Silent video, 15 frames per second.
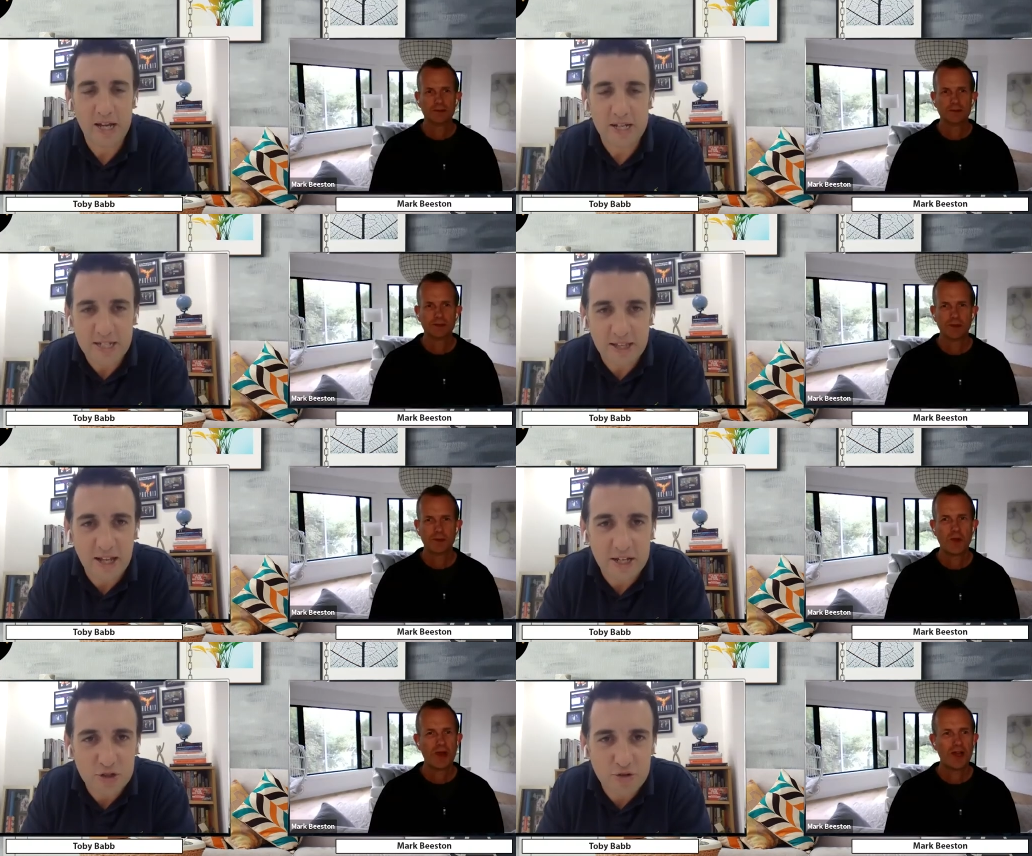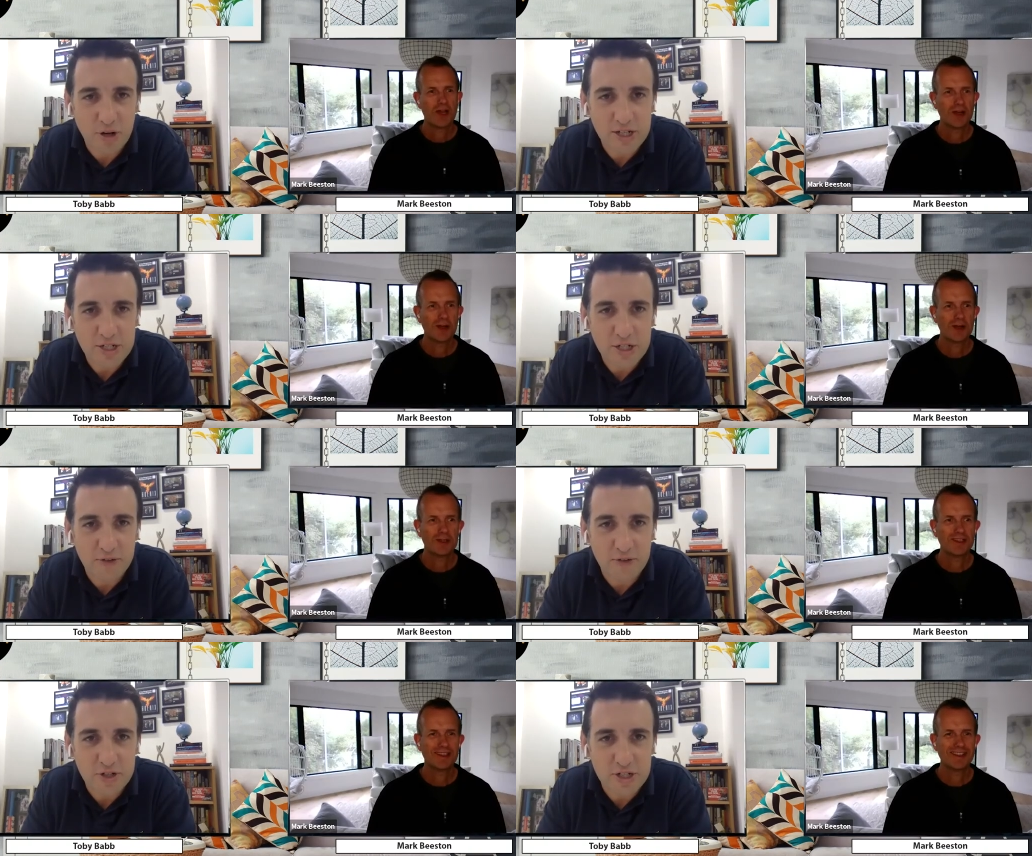Speaker 1: Is it that strategy
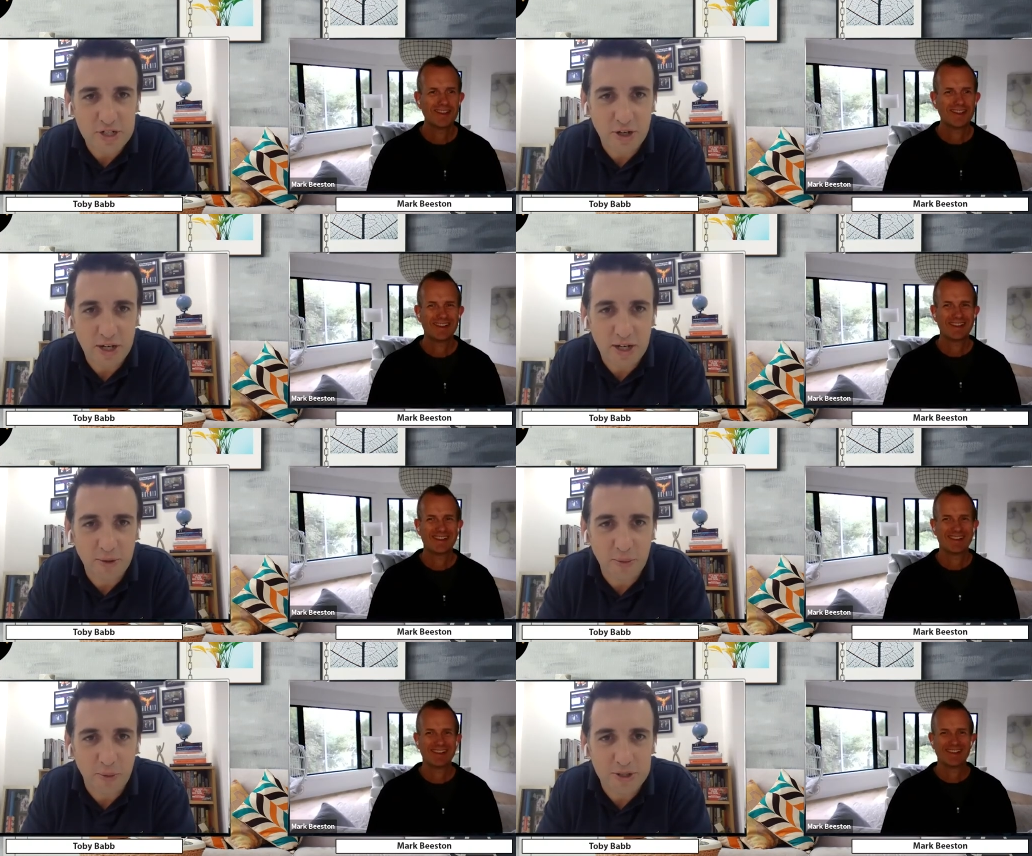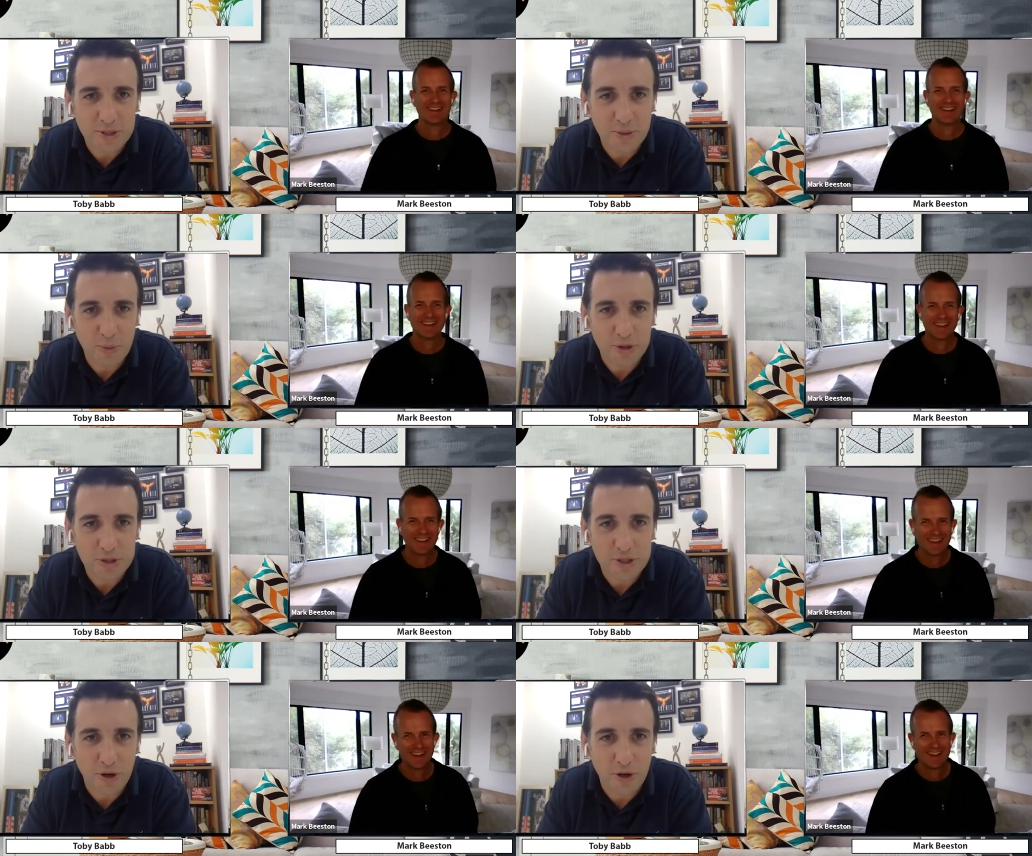well, of just looking at what's
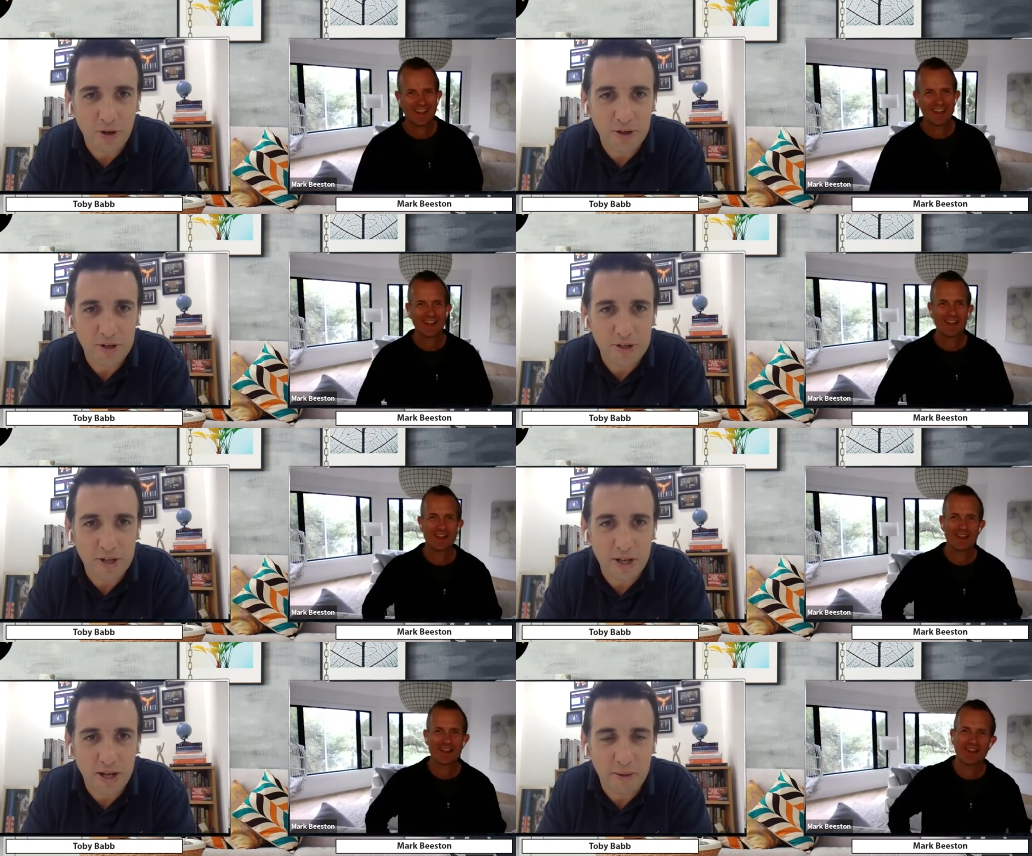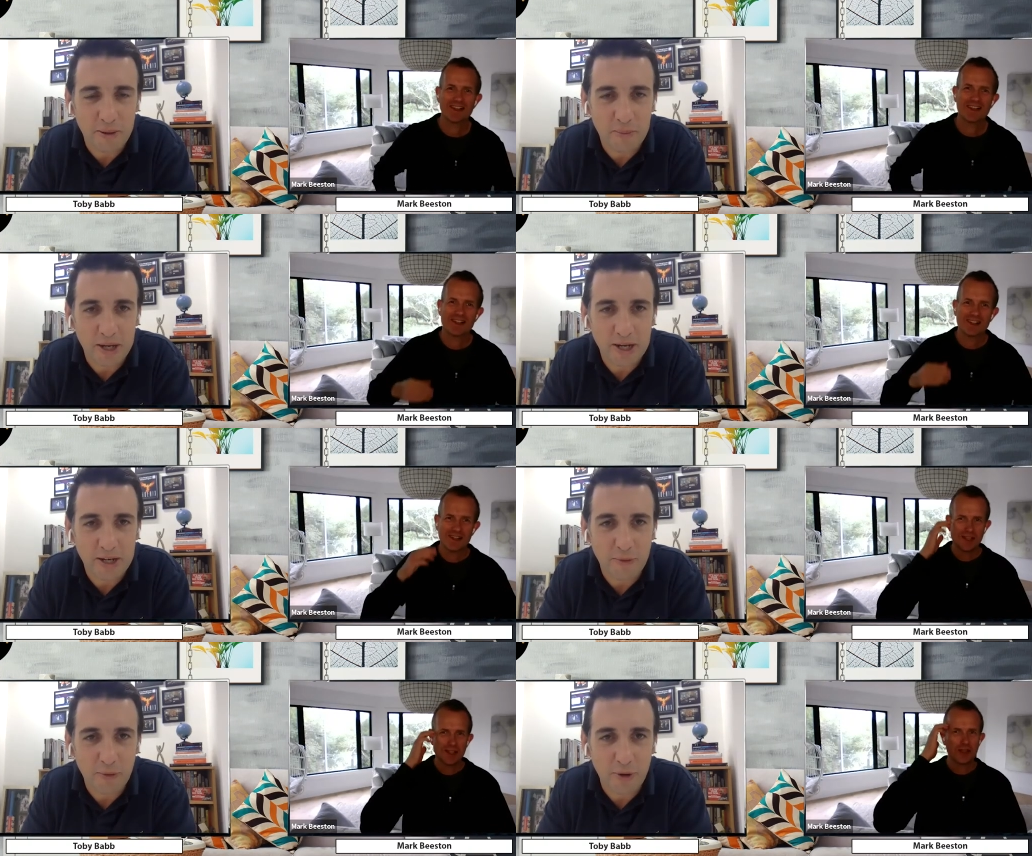what's hot and uh,
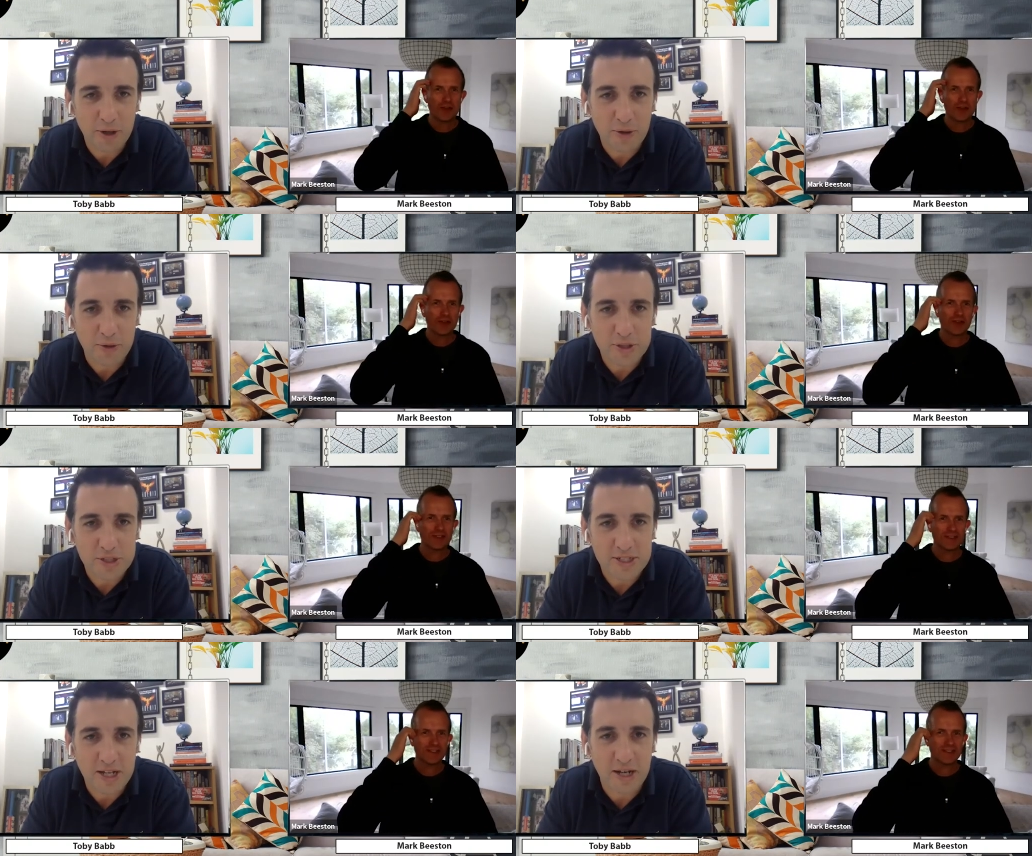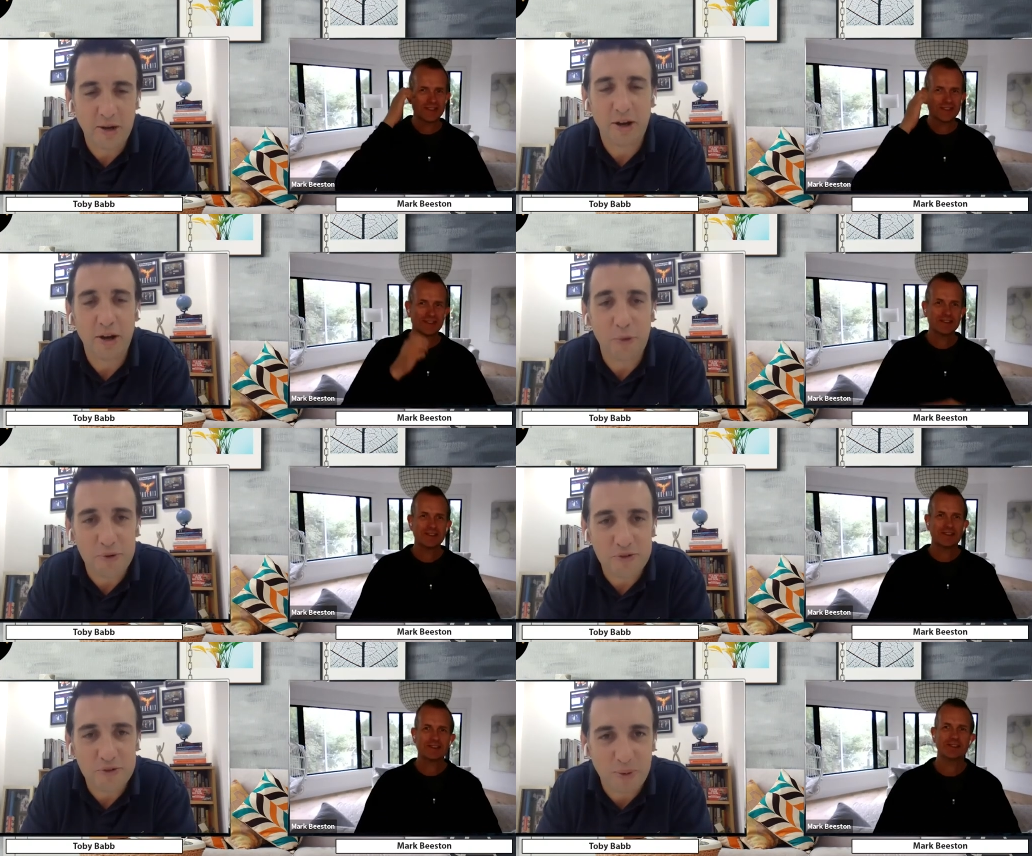making the right courses? Yeah. And I
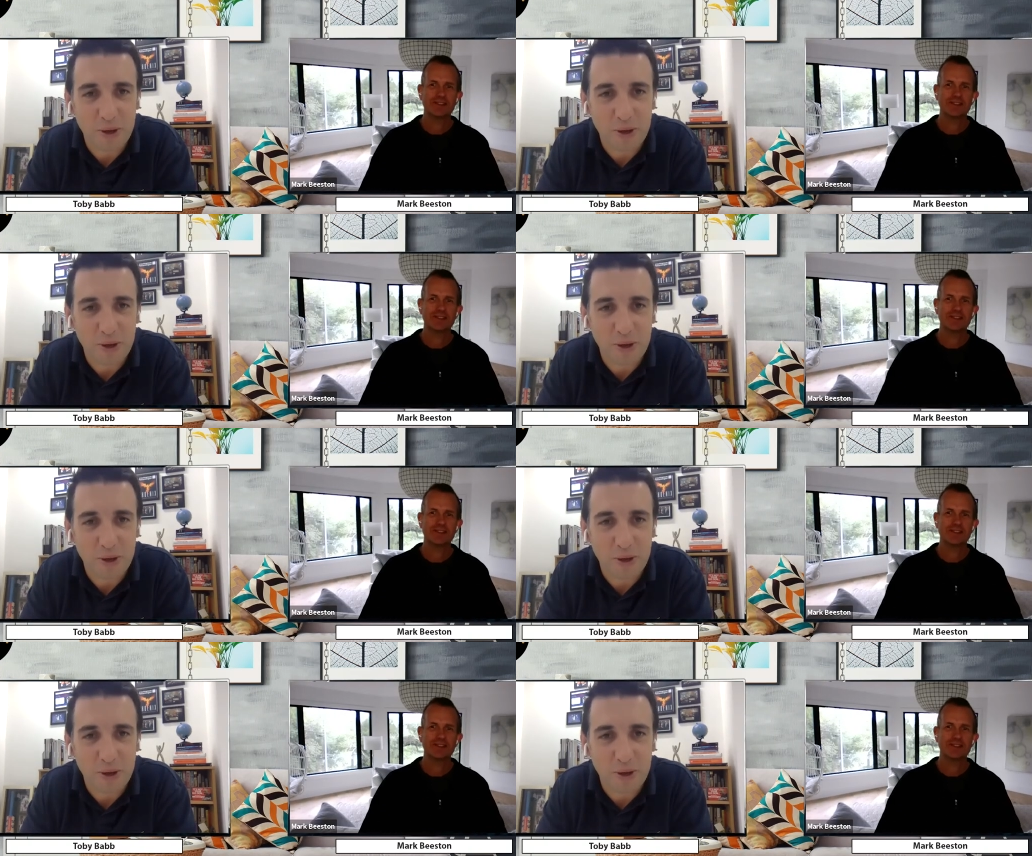know we've